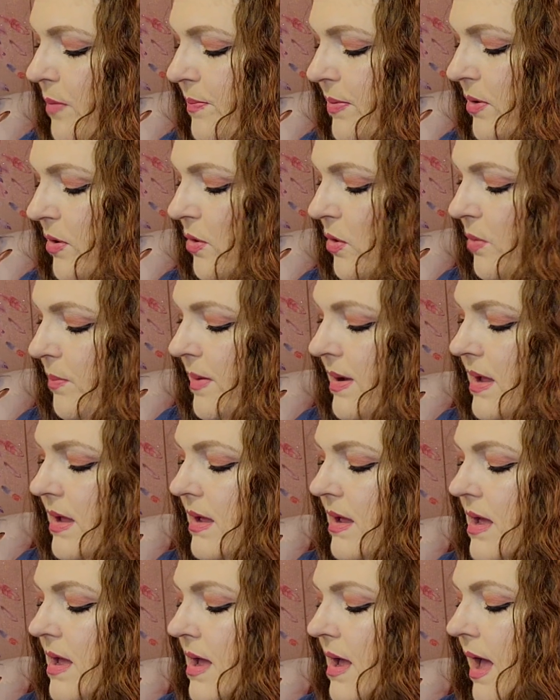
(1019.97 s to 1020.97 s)
boom.
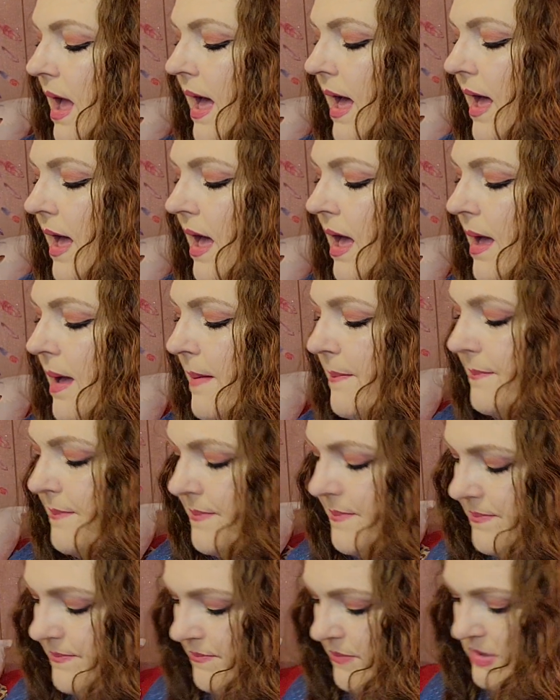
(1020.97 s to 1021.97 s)

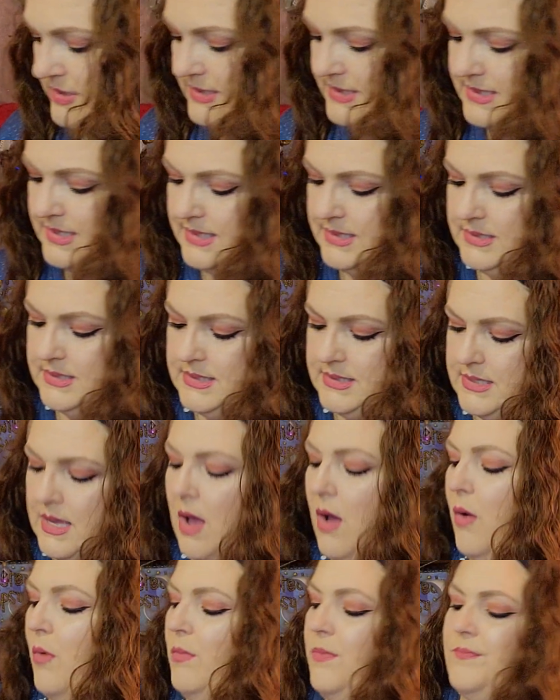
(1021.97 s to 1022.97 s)
Um, what is this?
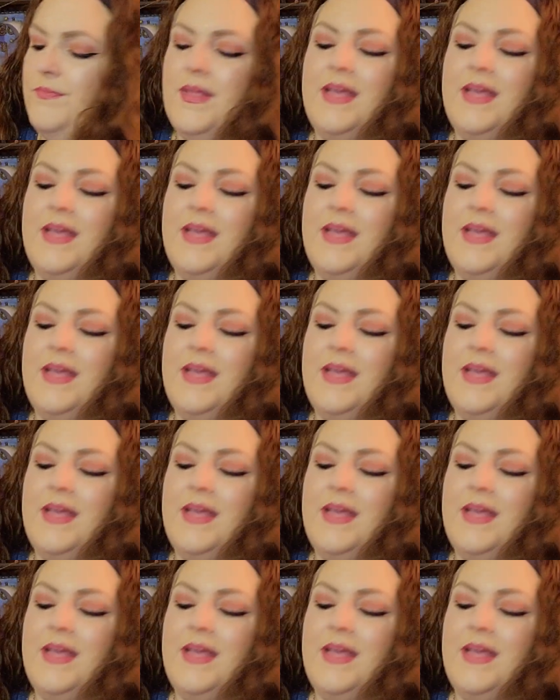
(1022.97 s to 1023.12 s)
Oh,